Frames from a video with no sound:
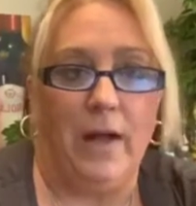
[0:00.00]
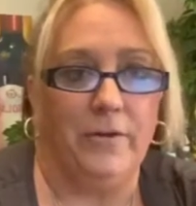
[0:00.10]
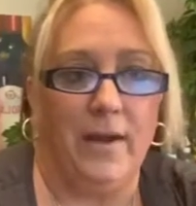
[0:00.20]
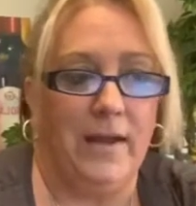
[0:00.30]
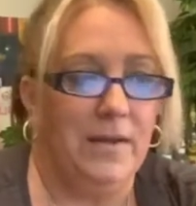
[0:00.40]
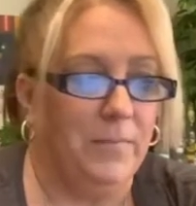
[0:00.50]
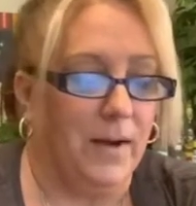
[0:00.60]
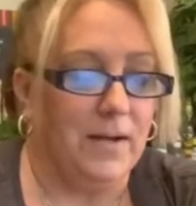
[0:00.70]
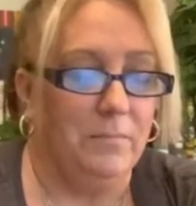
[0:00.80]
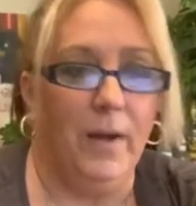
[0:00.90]
bother
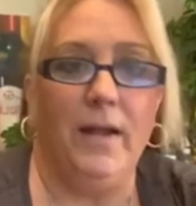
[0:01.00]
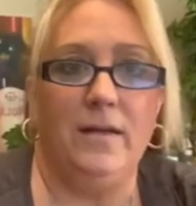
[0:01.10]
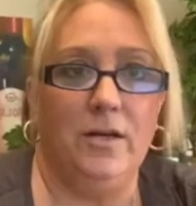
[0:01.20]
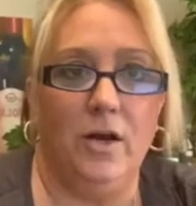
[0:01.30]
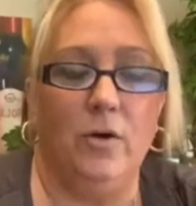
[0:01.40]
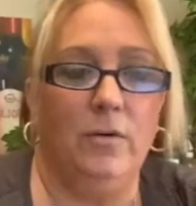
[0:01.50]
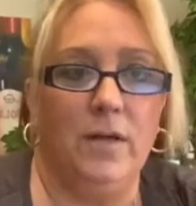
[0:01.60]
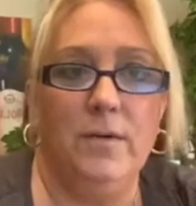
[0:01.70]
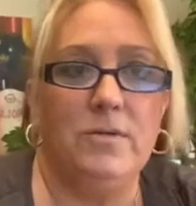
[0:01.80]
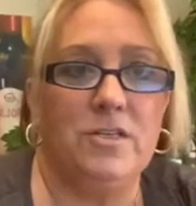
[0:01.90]
anybody. But, you know,
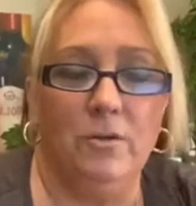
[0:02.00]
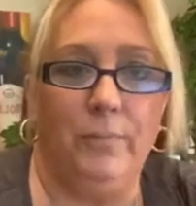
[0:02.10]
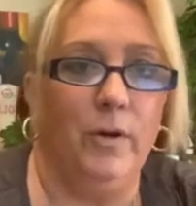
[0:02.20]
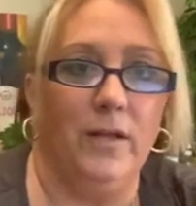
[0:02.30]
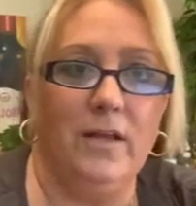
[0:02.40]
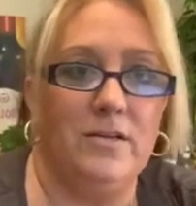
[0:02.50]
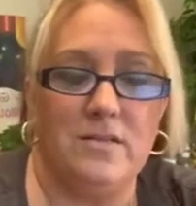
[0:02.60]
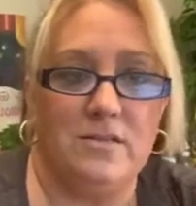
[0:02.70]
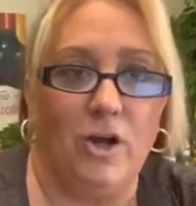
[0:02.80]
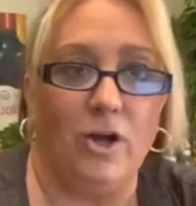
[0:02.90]
he was still pulling
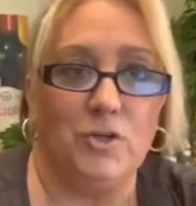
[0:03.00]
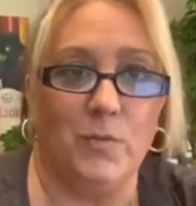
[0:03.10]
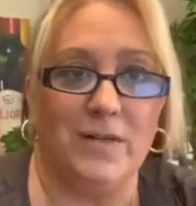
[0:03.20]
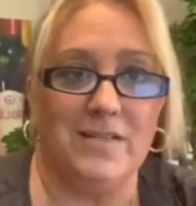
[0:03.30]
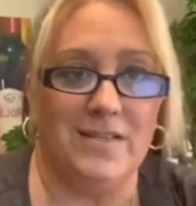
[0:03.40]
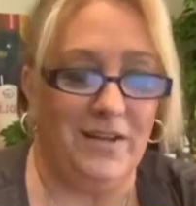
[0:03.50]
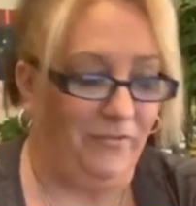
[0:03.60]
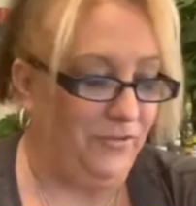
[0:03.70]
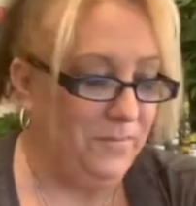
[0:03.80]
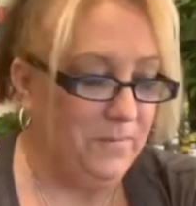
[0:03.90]
because dogs want to
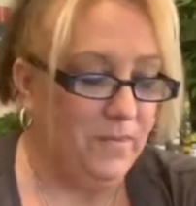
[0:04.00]
sniff.